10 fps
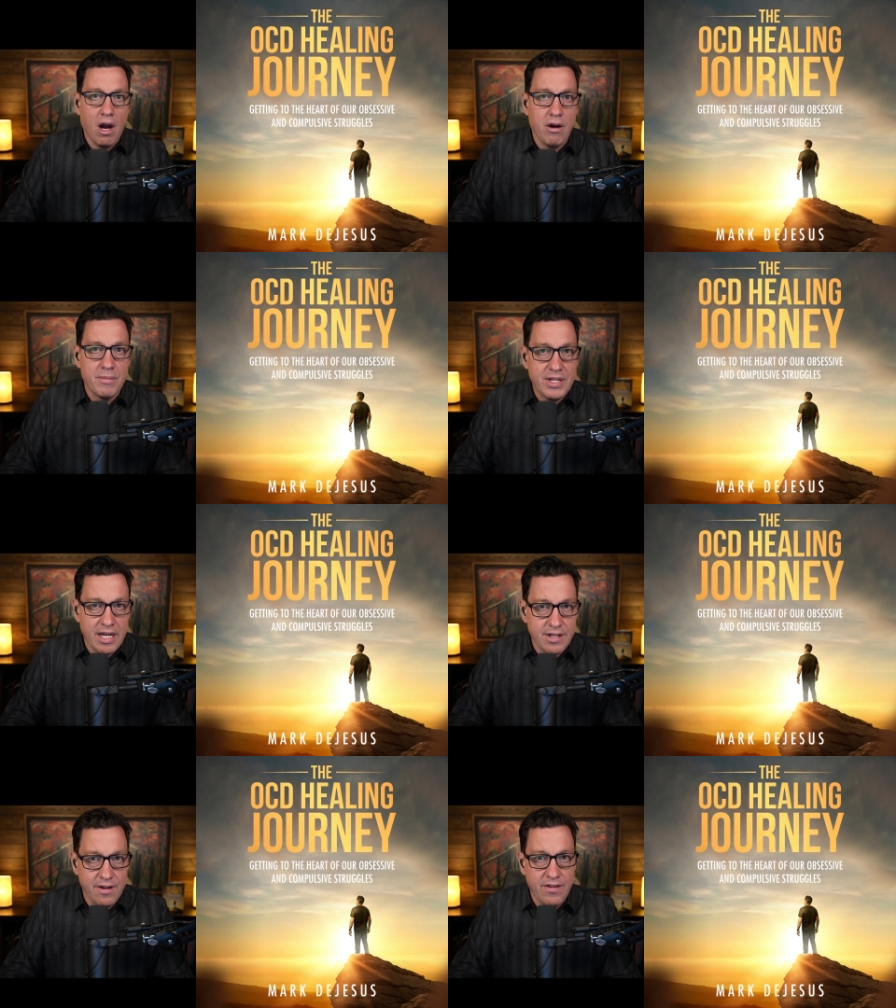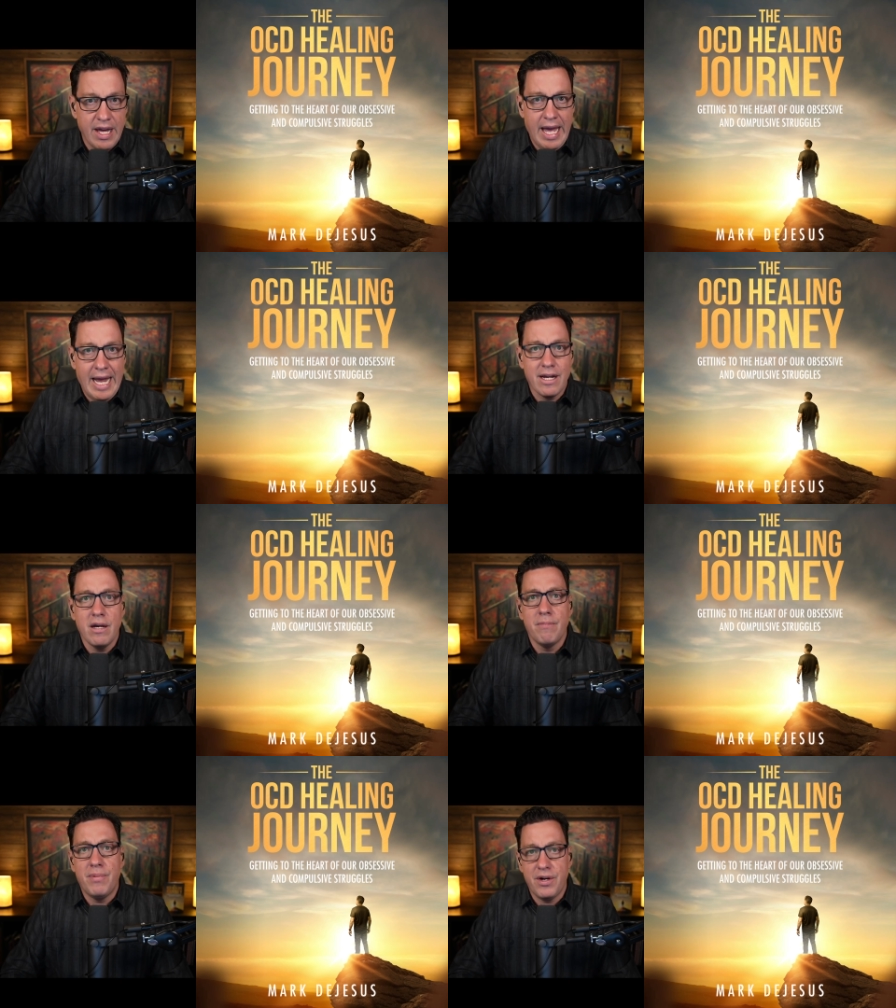our obsessive and
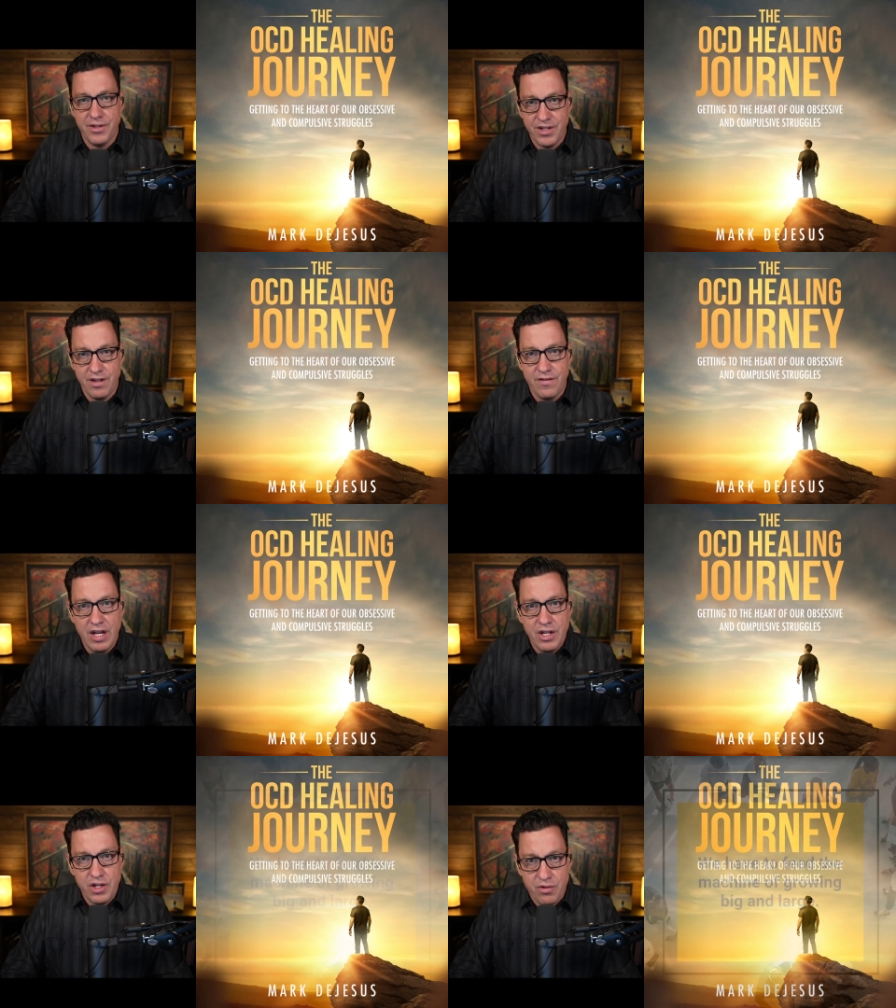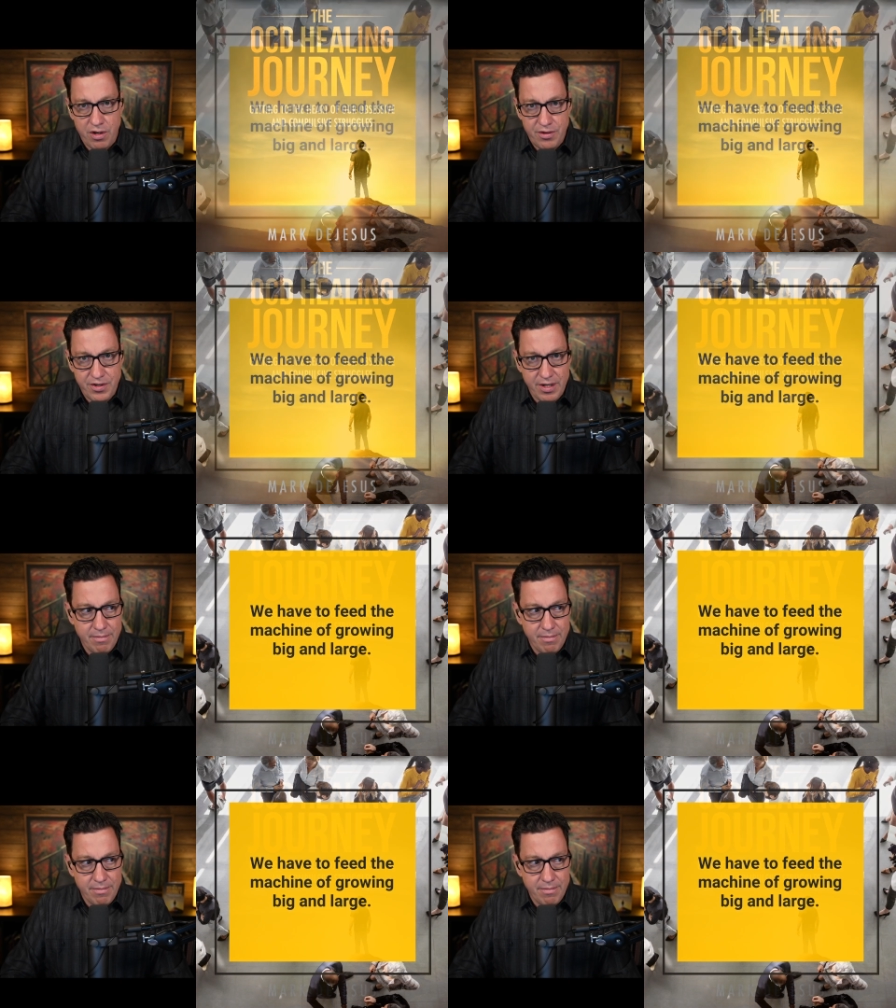compulsive struggles.